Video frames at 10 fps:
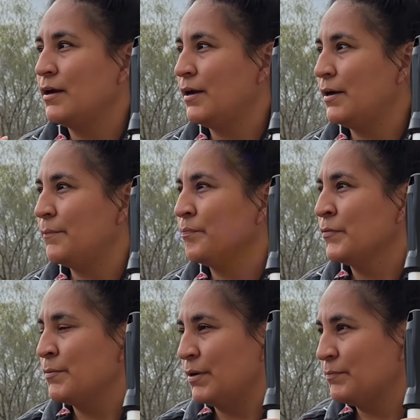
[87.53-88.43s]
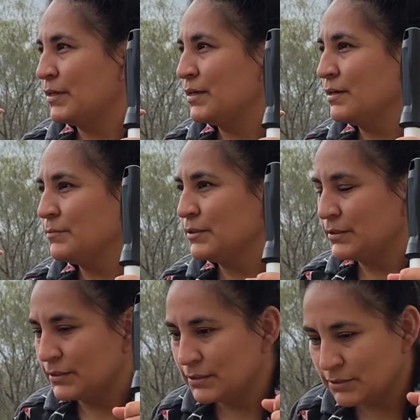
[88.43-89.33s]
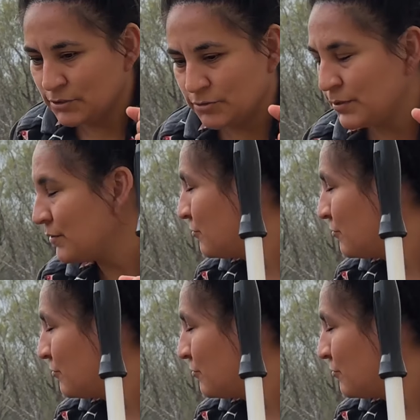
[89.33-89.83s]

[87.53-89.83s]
But I'm thinking I'm gonna do it